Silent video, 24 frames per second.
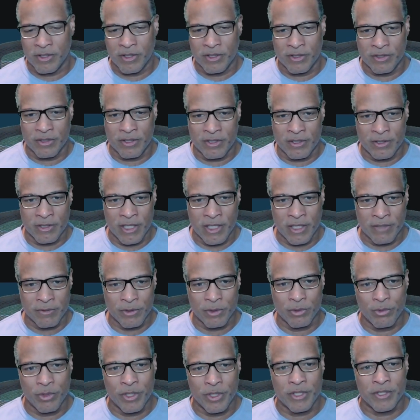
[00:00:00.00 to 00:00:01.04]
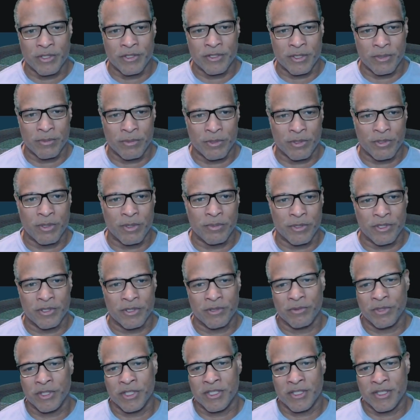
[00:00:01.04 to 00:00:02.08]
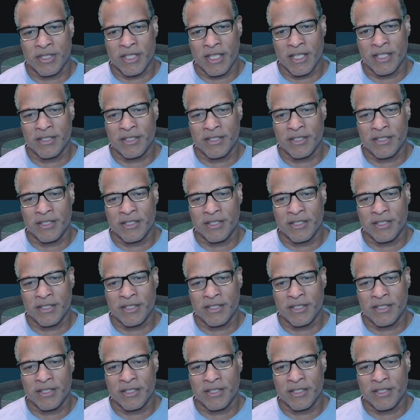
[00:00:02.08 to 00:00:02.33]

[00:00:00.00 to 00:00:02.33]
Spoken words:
the level 1 subscription, which is